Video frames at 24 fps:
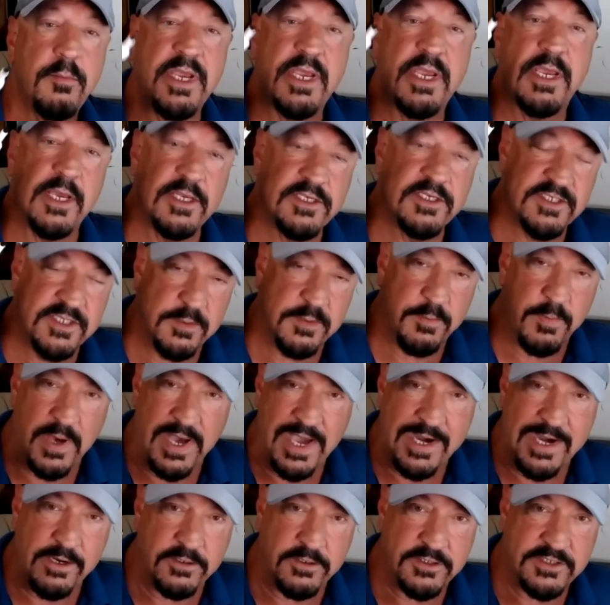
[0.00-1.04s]
because the
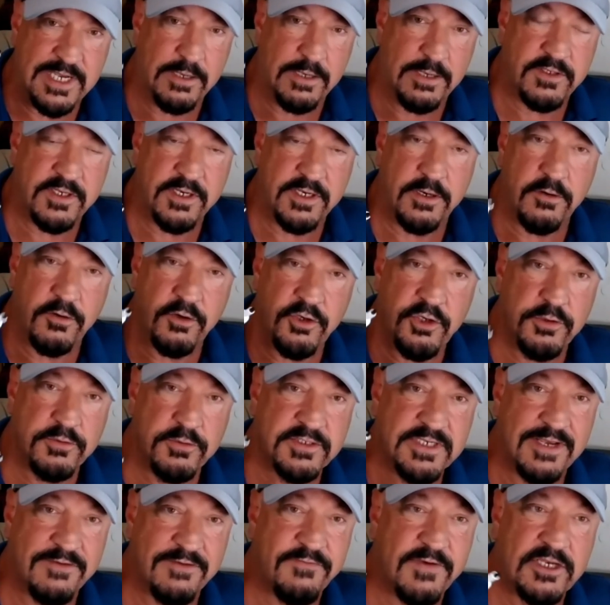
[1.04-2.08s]
buyers out there who
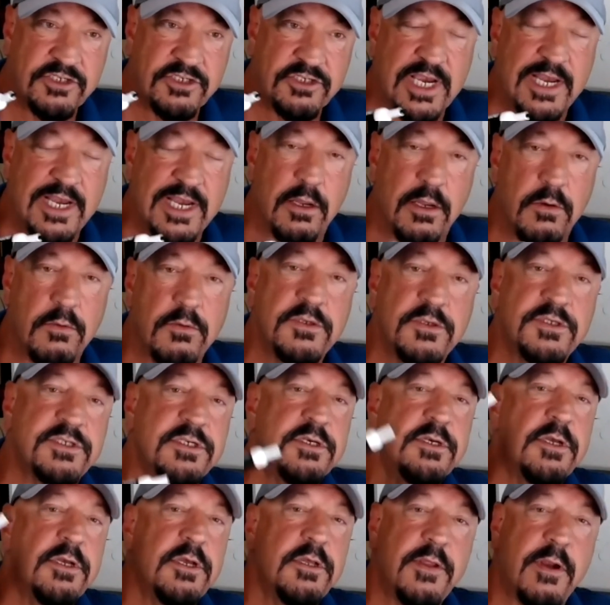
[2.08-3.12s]
use FHA loans,
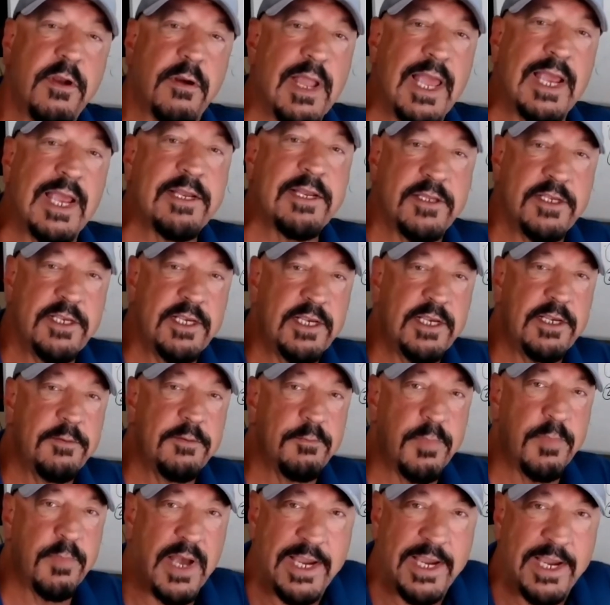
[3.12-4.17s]
they're like
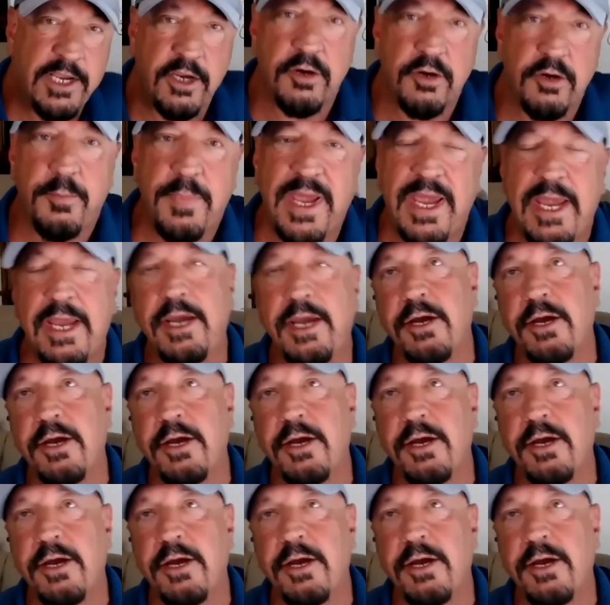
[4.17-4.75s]
the buy here, pay